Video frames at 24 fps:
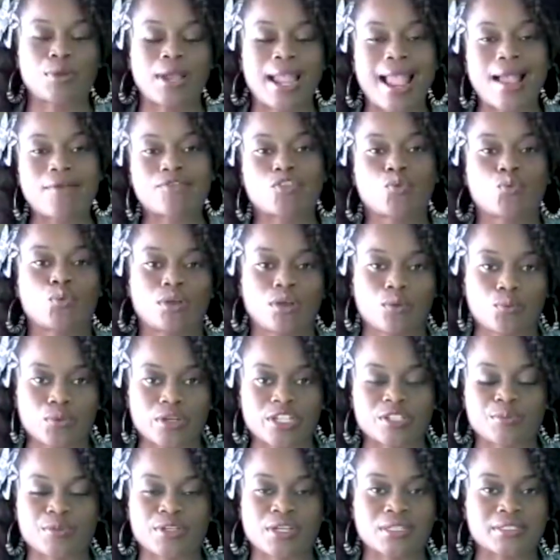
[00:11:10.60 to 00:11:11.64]
people have to wear
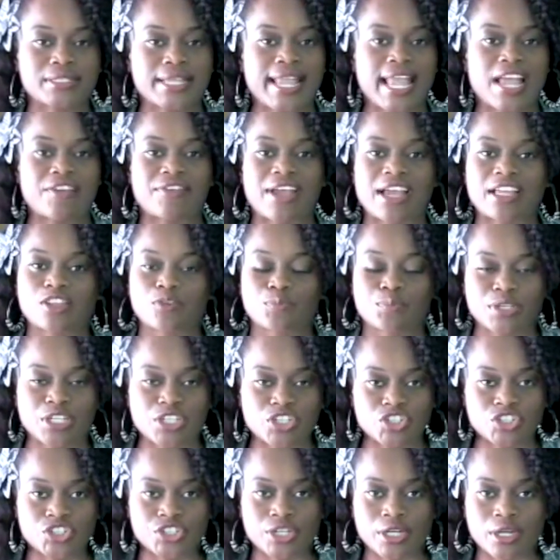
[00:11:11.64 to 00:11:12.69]
wigs because they have
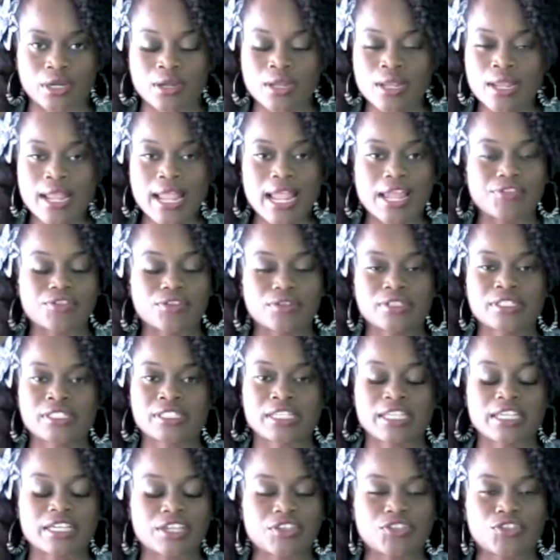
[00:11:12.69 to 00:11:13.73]
alopecia and they're
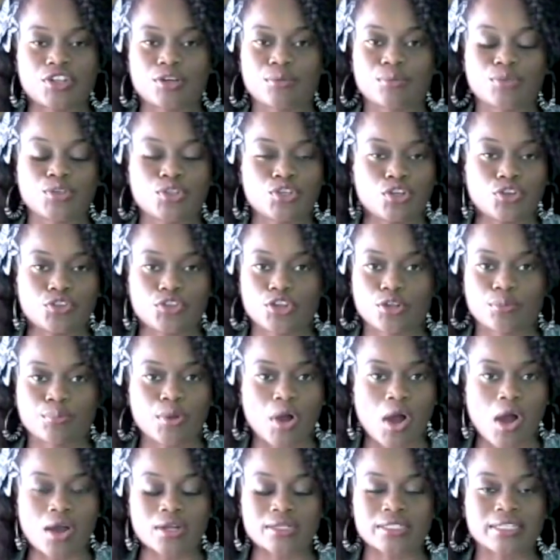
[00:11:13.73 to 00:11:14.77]
sick and they're, you know, they're
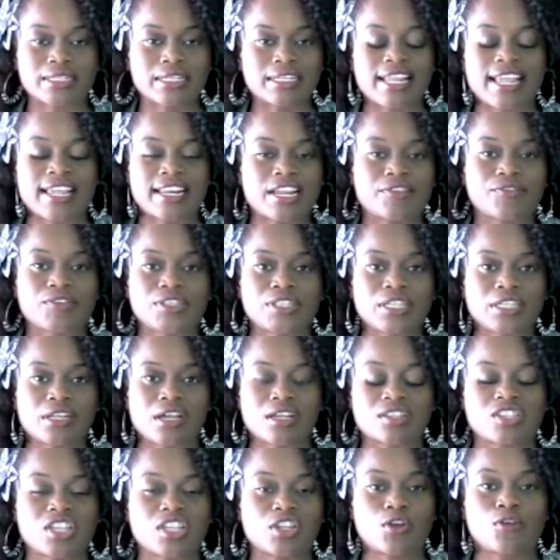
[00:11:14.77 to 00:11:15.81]
balding and everything
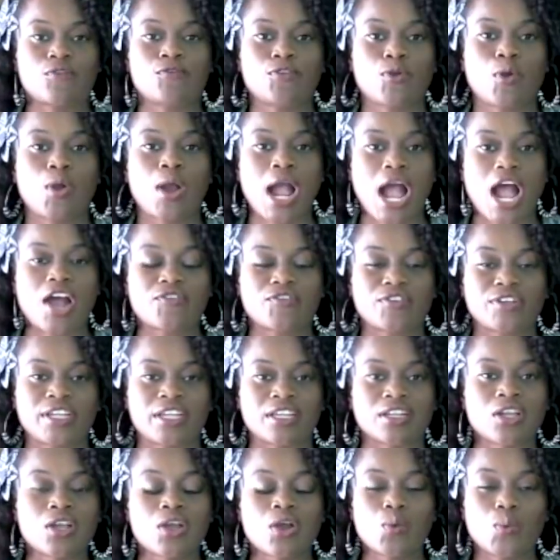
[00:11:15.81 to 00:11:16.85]
else. They don't feel
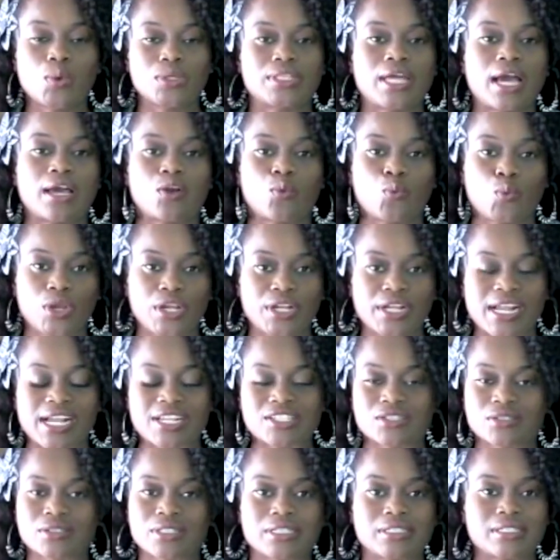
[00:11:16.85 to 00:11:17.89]
confident without a wig
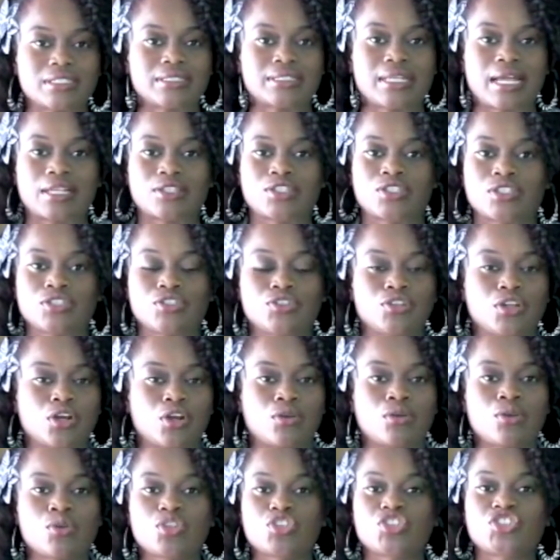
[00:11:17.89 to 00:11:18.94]
on. So this is not to, you
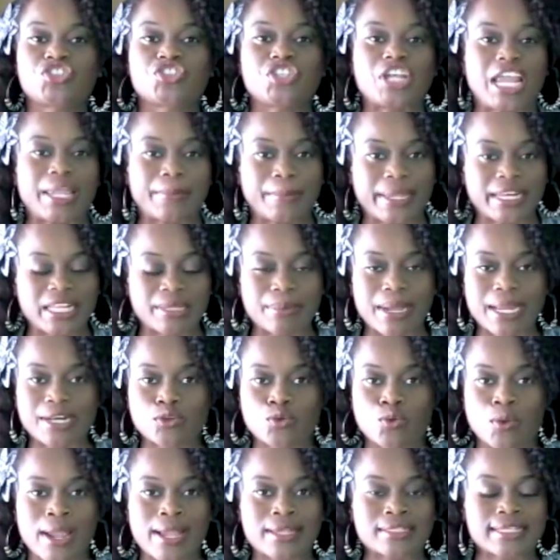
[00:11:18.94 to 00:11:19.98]
know, shame
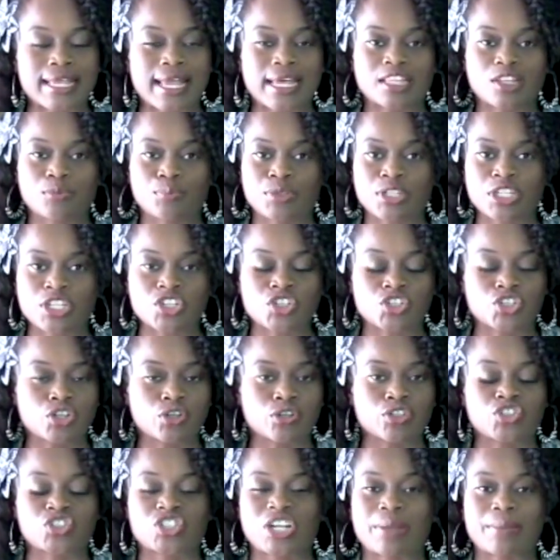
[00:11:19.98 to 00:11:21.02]
anybody who has
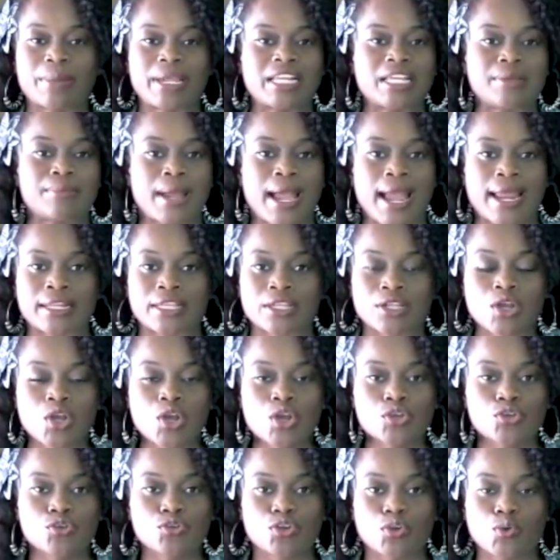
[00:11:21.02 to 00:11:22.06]
alopecia or shame anybody,
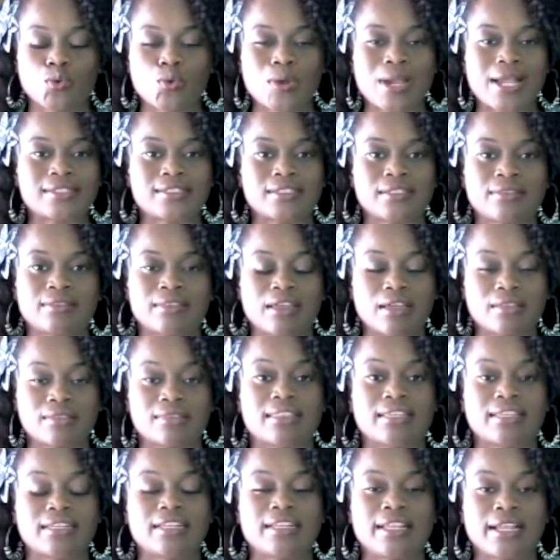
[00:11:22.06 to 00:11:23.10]
you know, who has a
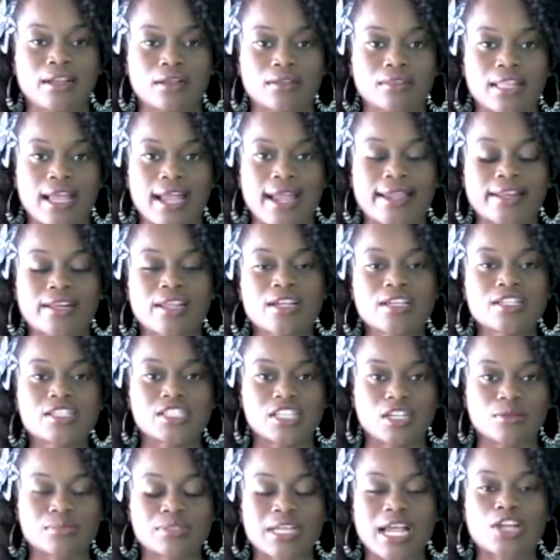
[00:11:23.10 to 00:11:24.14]
thinning hairline.
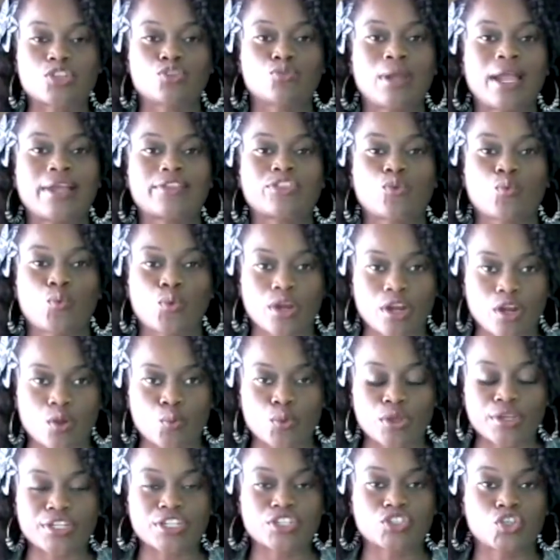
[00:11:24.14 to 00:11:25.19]
Sometimes you have to wear
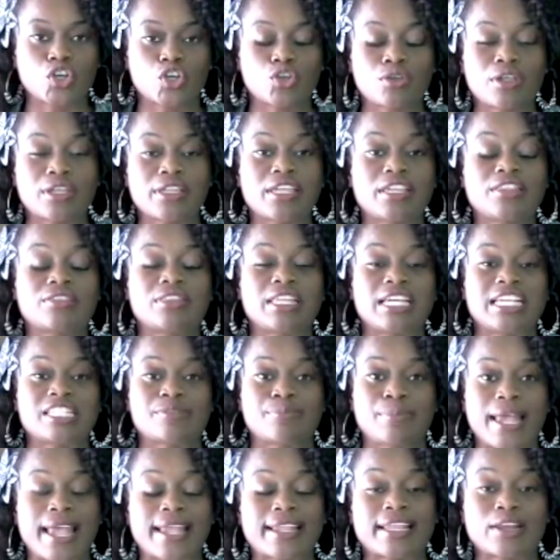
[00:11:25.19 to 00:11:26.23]
a wig until you can get
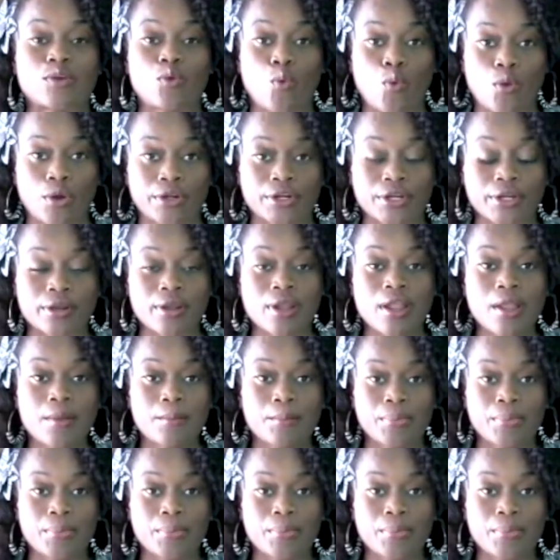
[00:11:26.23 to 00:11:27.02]
things back in order.